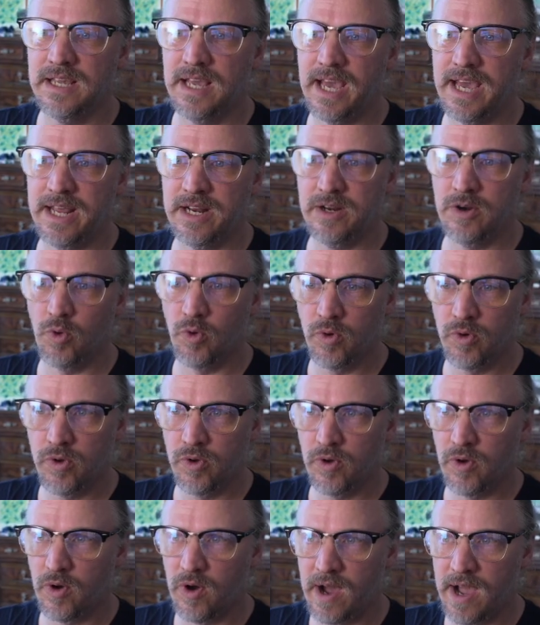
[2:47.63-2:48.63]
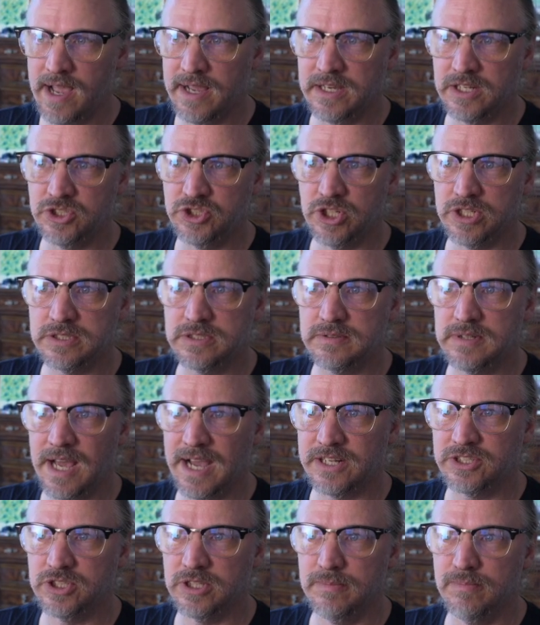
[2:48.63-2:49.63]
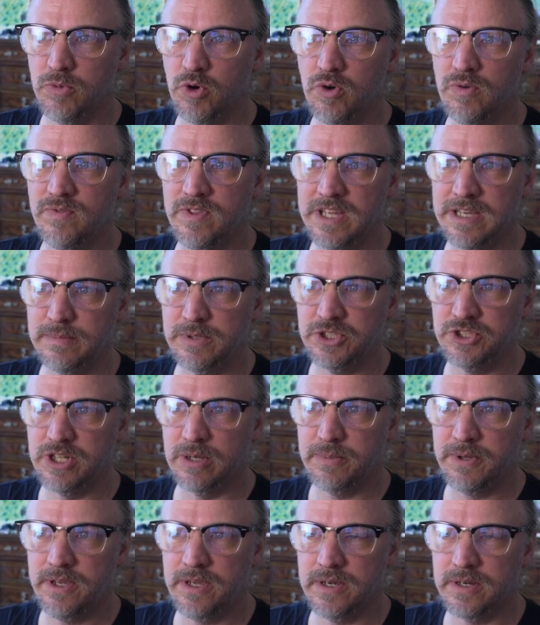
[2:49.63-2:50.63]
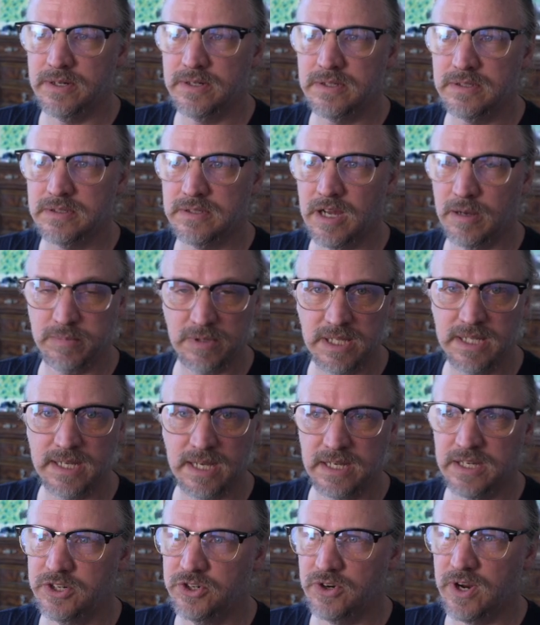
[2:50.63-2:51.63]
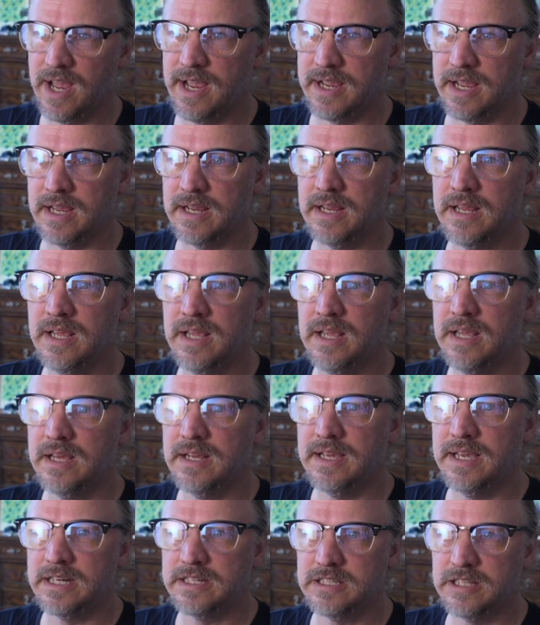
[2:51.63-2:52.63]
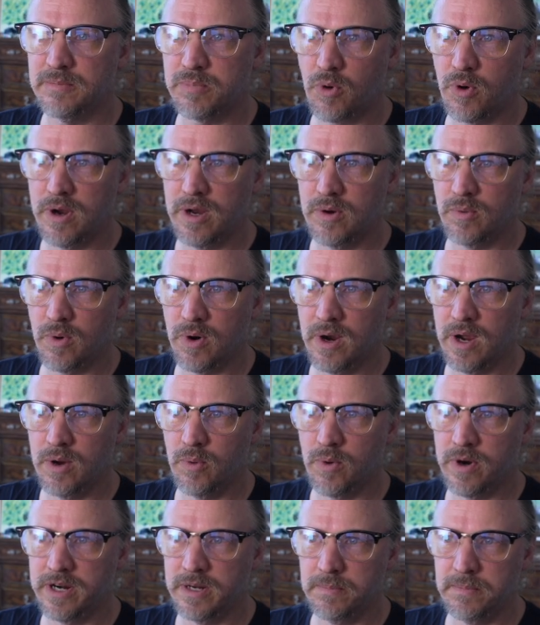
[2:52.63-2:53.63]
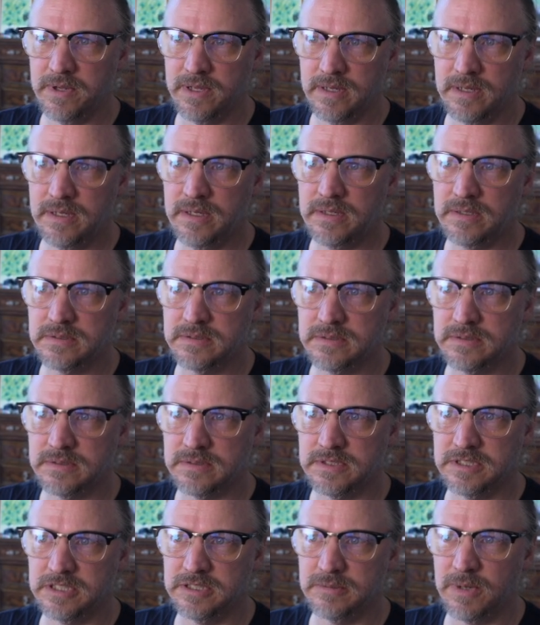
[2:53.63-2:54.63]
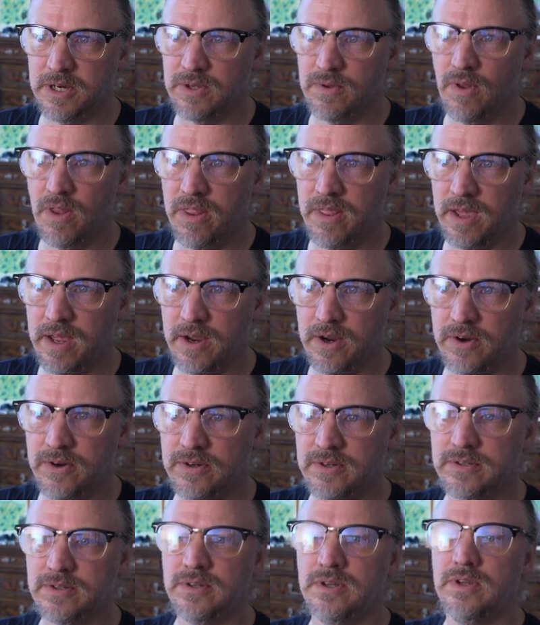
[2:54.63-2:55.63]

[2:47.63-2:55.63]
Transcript: and I can just actually move the image up here. I'm clicking and dragging, get to the point where I want to be, which is about there.